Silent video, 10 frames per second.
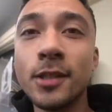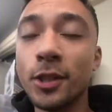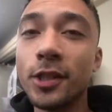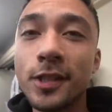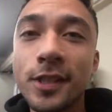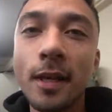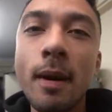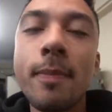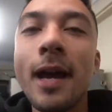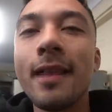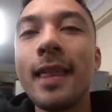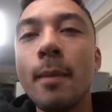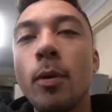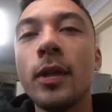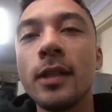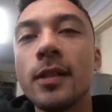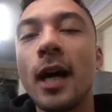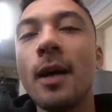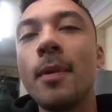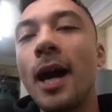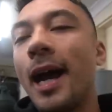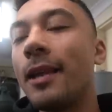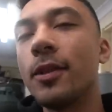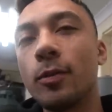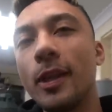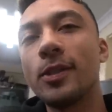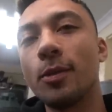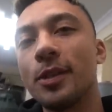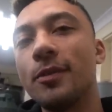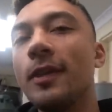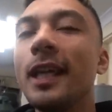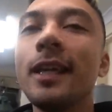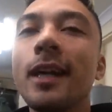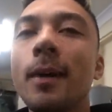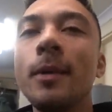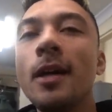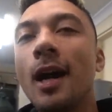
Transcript: So just to sum up, at that point in time, I had three sources of income.